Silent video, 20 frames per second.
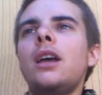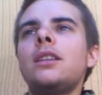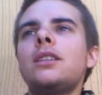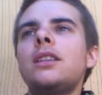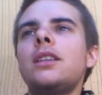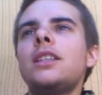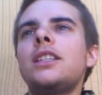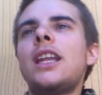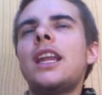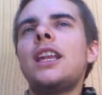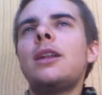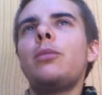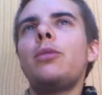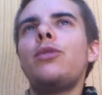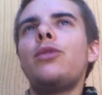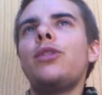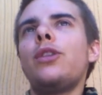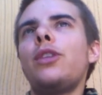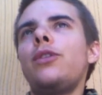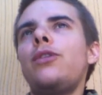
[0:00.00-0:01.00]

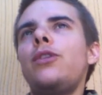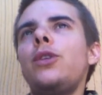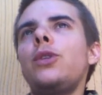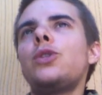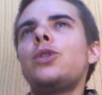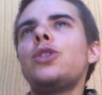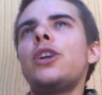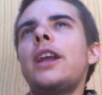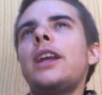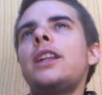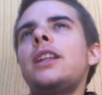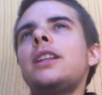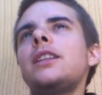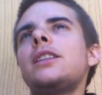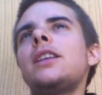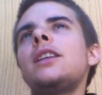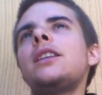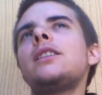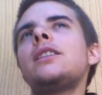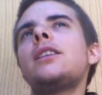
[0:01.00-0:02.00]
sustainable for the future? And
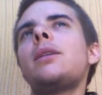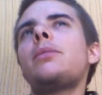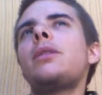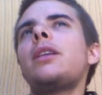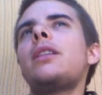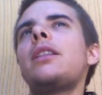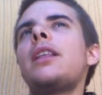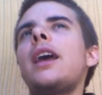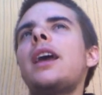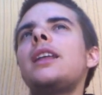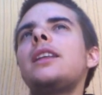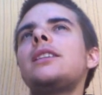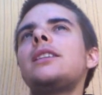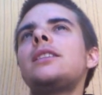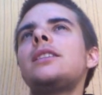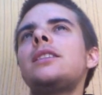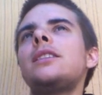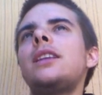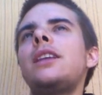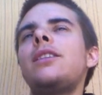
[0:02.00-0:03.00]
is it something that
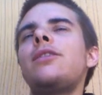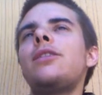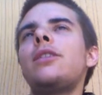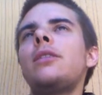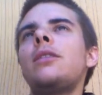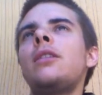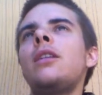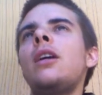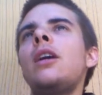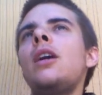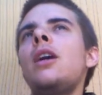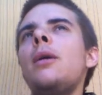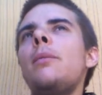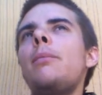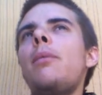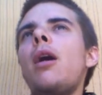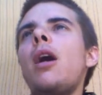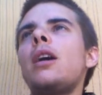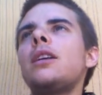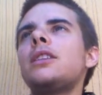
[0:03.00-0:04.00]
is even
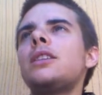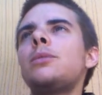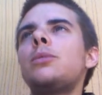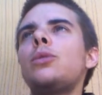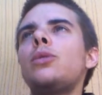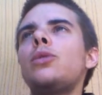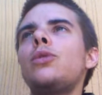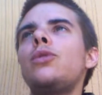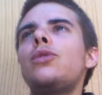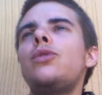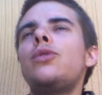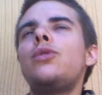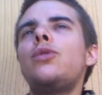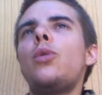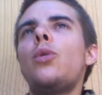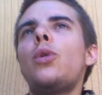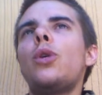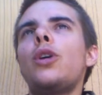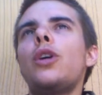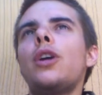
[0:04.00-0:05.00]
possible
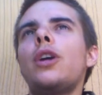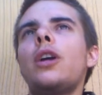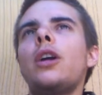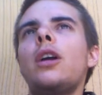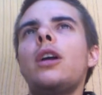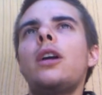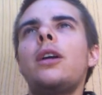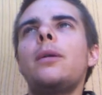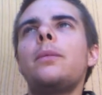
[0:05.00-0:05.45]
for